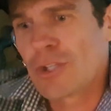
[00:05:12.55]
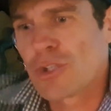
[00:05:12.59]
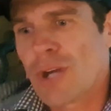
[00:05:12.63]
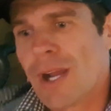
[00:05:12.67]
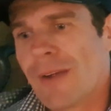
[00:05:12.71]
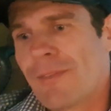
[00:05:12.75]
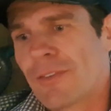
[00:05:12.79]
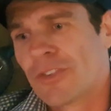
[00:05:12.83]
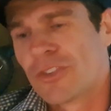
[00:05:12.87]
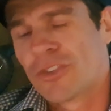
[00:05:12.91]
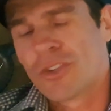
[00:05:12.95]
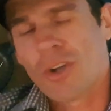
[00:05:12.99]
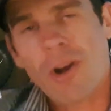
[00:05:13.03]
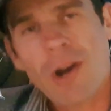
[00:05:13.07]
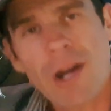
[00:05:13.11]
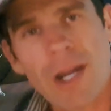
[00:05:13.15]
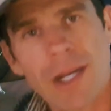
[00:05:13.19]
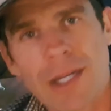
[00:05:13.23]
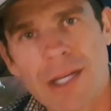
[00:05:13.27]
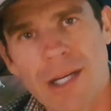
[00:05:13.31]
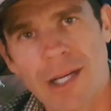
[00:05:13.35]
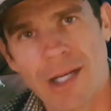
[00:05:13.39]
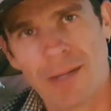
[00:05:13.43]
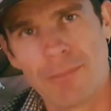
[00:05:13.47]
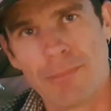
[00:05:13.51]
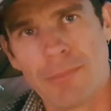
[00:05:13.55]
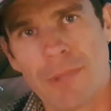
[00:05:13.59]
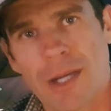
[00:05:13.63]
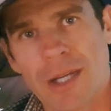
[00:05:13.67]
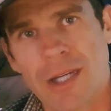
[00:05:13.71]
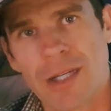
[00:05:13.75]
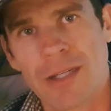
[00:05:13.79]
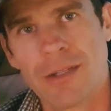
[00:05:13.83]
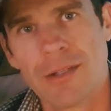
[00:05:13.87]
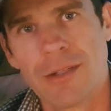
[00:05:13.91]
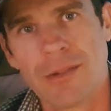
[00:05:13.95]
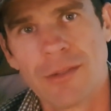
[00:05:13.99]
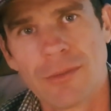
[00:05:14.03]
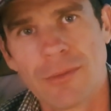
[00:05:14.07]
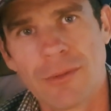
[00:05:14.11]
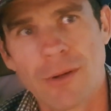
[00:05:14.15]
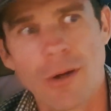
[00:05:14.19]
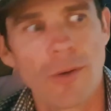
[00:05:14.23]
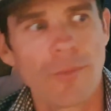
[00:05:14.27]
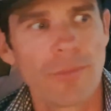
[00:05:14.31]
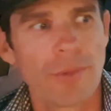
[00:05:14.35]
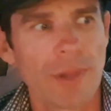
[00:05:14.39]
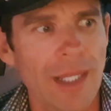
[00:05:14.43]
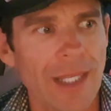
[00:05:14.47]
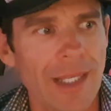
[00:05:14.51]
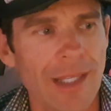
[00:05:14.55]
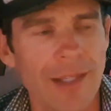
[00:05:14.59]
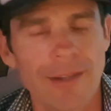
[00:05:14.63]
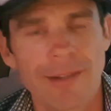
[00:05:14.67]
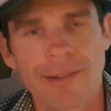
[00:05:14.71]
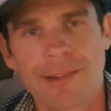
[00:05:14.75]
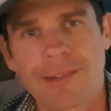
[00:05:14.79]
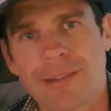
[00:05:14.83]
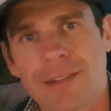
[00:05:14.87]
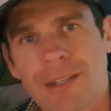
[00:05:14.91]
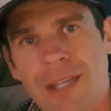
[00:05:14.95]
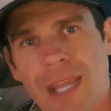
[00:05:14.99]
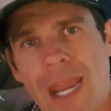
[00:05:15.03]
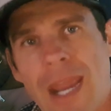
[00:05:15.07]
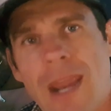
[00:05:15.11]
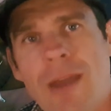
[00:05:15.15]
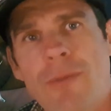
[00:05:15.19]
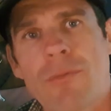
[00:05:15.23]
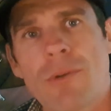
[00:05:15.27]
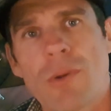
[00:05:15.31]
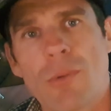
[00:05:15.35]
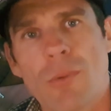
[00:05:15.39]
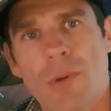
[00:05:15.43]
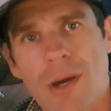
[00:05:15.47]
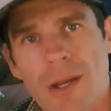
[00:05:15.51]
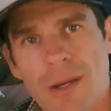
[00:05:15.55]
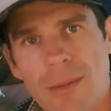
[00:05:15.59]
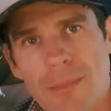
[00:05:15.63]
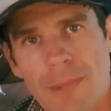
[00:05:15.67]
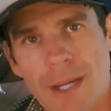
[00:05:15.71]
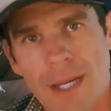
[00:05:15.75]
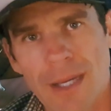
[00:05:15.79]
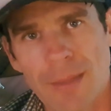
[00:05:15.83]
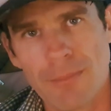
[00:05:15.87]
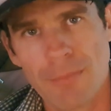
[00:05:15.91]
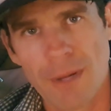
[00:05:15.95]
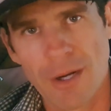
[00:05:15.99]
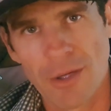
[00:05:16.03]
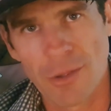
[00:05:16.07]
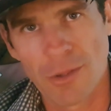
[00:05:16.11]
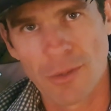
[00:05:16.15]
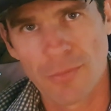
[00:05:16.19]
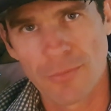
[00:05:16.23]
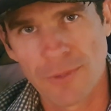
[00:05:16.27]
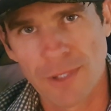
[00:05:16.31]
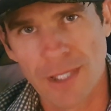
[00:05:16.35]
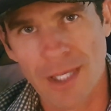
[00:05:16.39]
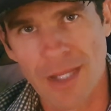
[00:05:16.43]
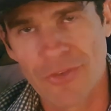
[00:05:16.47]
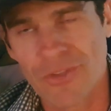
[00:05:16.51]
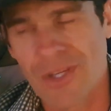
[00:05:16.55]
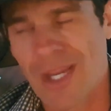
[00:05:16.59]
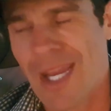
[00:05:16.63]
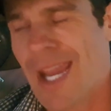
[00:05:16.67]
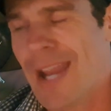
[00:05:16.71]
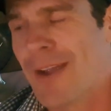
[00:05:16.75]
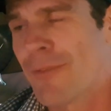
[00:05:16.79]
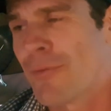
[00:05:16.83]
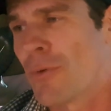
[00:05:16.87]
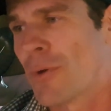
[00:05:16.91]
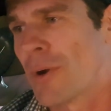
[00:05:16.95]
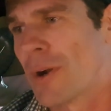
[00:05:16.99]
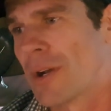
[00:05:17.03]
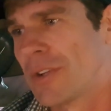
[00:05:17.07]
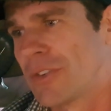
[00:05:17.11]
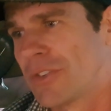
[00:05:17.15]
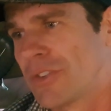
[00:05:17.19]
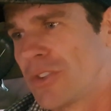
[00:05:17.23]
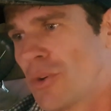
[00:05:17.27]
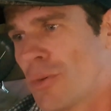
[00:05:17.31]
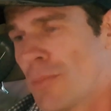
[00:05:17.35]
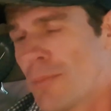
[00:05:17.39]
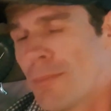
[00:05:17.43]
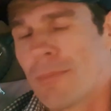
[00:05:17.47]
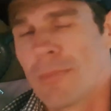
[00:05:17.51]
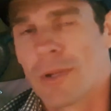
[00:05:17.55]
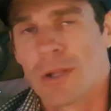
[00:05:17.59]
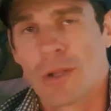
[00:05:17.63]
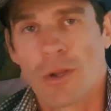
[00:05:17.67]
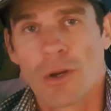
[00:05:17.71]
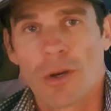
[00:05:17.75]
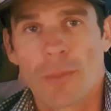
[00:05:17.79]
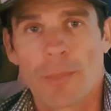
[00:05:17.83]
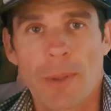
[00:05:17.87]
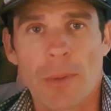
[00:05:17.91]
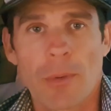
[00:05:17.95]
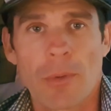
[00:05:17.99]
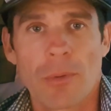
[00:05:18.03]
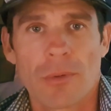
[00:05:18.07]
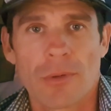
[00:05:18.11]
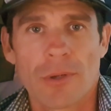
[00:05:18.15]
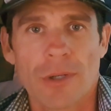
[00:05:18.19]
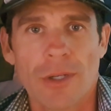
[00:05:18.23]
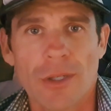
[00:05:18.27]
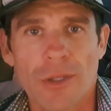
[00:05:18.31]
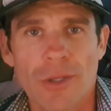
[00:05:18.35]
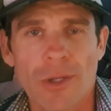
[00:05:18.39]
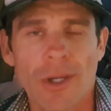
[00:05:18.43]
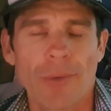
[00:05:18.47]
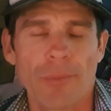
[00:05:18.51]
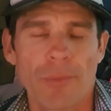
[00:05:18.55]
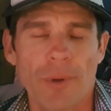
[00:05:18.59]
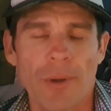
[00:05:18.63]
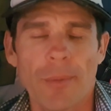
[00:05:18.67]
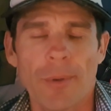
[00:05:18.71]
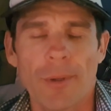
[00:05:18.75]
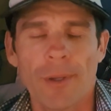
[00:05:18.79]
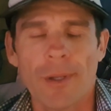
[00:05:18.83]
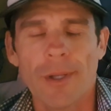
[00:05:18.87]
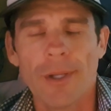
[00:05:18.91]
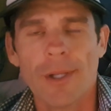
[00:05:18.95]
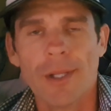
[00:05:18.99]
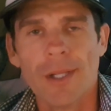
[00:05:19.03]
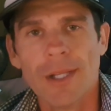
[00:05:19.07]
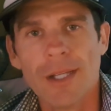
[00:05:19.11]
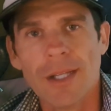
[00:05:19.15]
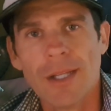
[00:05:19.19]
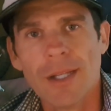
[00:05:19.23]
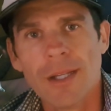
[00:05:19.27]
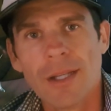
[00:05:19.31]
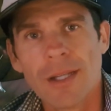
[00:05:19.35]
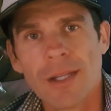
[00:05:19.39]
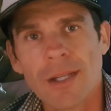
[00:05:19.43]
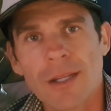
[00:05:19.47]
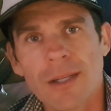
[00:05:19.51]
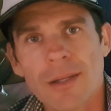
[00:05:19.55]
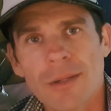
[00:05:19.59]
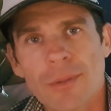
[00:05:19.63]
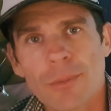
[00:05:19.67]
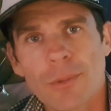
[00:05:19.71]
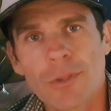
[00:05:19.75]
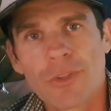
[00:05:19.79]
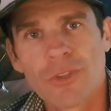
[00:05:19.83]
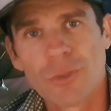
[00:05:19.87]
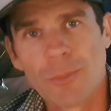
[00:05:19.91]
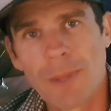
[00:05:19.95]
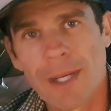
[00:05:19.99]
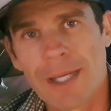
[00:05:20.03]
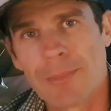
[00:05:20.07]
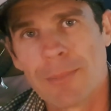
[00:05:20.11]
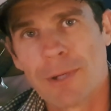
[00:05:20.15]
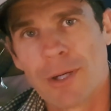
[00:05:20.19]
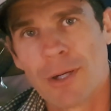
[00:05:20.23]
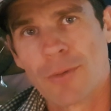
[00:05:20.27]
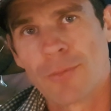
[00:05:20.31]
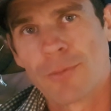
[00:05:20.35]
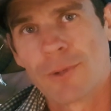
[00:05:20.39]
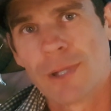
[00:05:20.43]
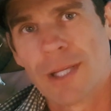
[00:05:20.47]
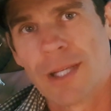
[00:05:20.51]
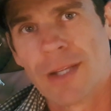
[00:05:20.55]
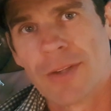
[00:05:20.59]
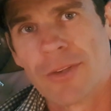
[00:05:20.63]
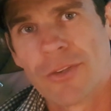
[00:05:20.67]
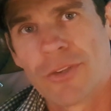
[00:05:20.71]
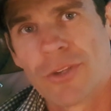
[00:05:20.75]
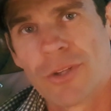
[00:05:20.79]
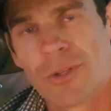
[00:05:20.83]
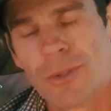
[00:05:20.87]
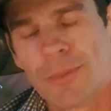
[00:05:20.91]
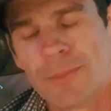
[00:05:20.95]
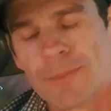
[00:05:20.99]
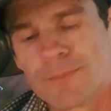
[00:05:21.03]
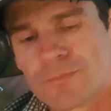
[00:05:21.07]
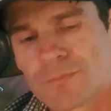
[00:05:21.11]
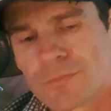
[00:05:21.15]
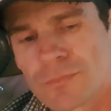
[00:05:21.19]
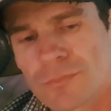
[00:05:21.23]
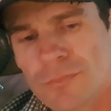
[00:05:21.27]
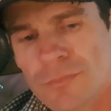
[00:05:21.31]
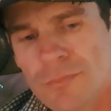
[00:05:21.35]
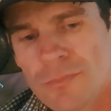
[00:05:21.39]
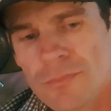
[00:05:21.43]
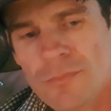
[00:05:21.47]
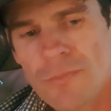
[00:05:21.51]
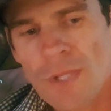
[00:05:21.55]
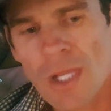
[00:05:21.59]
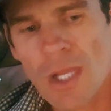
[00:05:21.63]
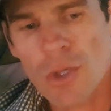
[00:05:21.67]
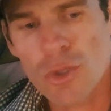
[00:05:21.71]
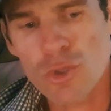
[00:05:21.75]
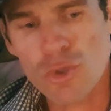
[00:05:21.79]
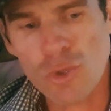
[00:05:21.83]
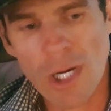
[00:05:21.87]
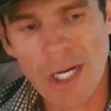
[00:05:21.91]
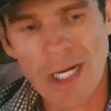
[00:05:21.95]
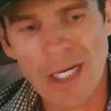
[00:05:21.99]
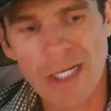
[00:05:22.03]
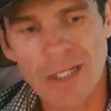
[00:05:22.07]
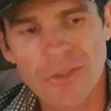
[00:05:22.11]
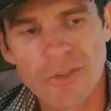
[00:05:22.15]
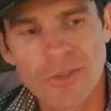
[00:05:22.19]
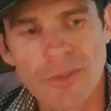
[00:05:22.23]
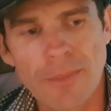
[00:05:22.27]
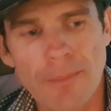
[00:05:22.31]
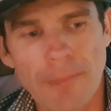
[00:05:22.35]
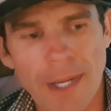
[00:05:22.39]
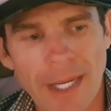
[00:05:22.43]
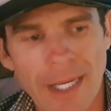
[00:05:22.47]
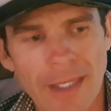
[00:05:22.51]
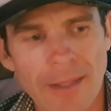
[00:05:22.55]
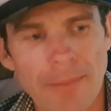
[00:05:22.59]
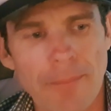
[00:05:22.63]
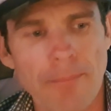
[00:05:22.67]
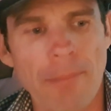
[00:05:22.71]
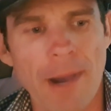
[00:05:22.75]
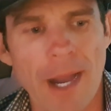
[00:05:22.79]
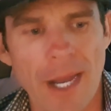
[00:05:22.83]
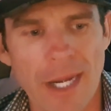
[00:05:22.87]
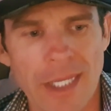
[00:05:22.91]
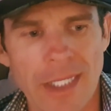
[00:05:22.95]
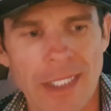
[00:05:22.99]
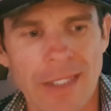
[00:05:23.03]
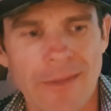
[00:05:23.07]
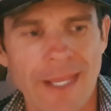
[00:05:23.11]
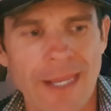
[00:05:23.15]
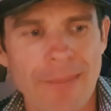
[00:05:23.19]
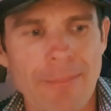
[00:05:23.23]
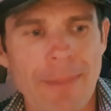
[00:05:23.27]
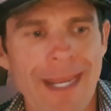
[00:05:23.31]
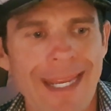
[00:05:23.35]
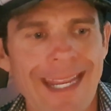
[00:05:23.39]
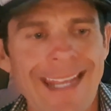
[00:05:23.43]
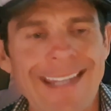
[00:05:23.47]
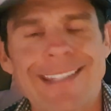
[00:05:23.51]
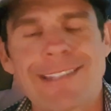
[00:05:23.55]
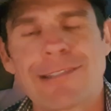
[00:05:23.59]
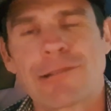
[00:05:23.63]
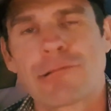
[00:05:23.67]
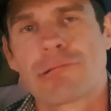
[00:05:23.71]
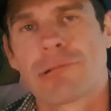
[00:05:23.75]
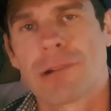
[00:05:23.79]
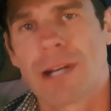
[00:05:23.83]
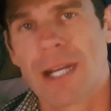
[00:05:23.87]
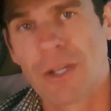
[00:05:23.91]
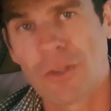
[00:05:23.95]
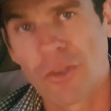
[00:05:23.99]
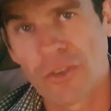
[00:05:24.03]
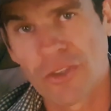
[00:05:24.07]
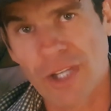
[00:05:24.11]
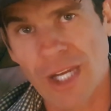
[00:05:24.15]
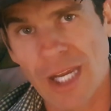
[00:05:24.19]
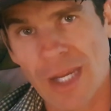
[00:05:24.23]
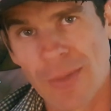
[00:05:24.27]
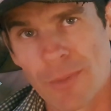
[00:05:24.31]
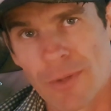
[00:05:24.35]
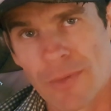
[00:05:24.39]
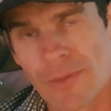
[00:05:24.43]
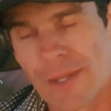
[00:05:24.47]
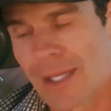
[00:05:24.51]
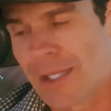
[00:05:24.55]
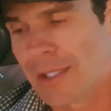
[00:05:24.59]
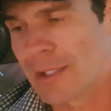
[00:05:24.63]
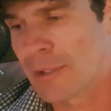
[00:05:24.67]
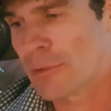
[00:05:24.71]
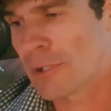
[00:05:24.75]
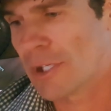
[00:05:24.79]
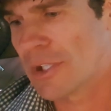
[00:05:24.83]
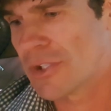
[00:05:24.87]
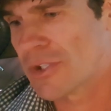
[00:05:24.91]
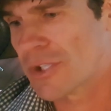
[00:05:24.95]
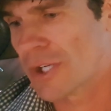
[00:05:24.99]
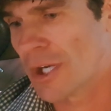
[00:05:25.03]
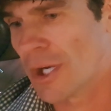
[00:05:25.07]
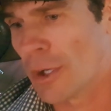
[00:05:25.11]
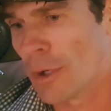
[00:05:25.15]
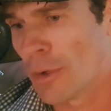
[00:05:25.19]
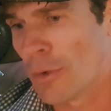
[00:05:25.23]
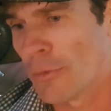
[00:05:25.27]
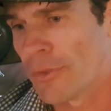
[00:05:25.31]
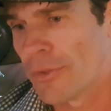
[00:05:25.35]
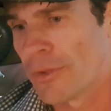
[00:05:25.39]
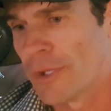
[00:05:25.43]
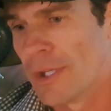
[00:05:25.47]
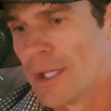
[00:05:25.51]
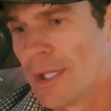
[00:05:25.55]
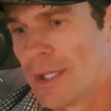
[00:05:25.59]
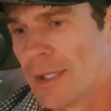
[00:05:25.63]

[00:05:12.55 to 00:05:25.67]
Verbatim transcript: Travis Tygart made off Lance. Everyone made money off Lance. Everyone is still a lot of people. Not everyone. But we're still making money off Lance. So drugs make money. They make great entertainment. They increase your health.